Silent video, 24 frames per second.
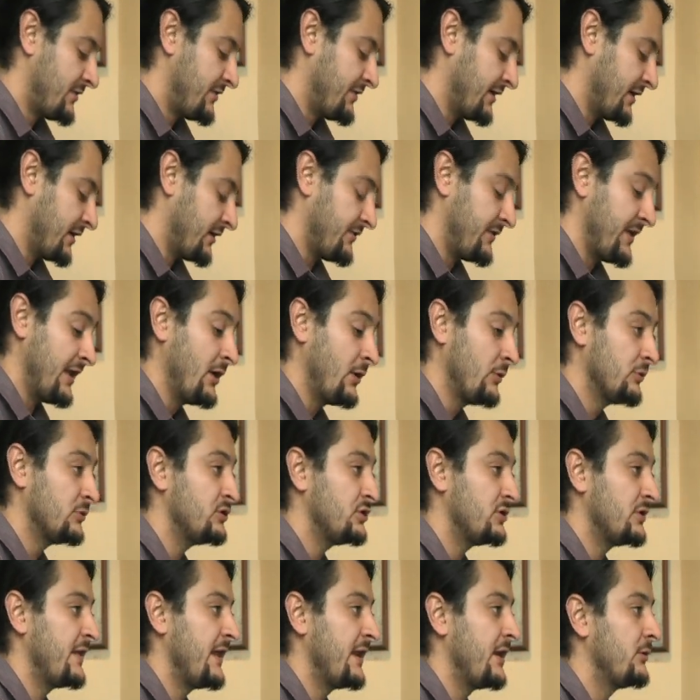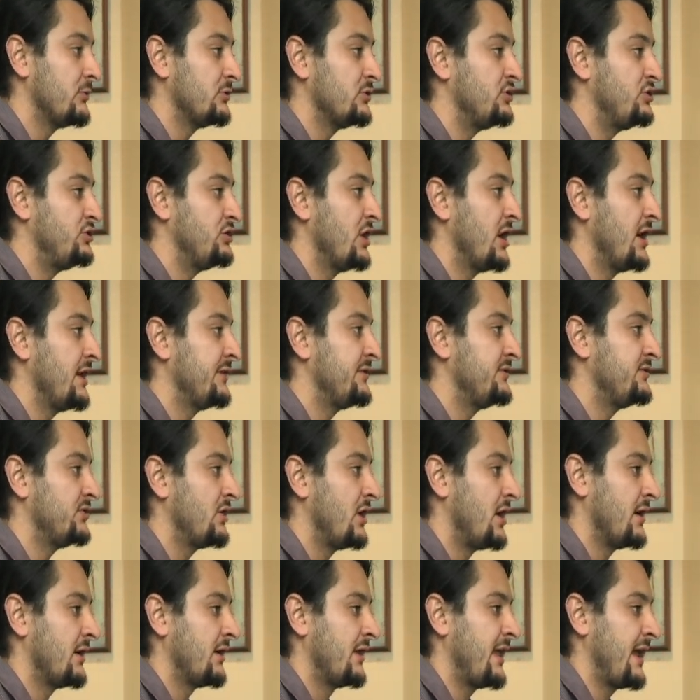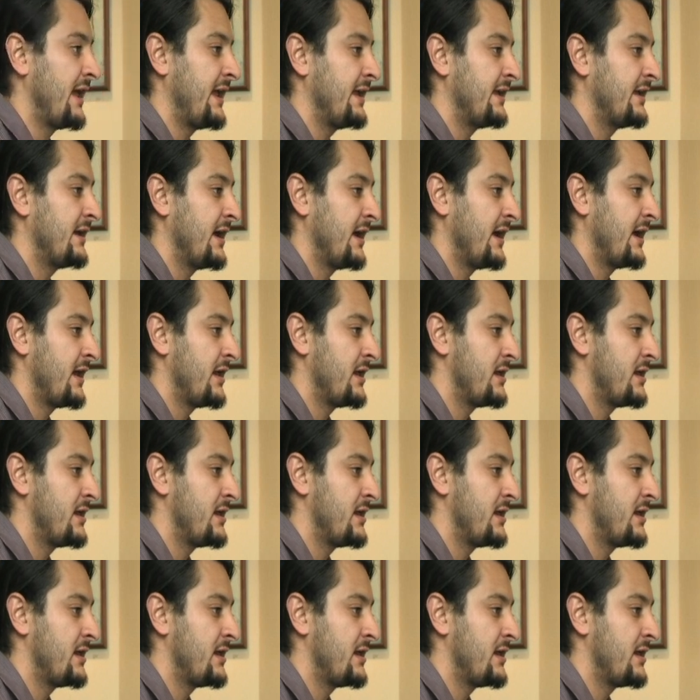They don't judge on like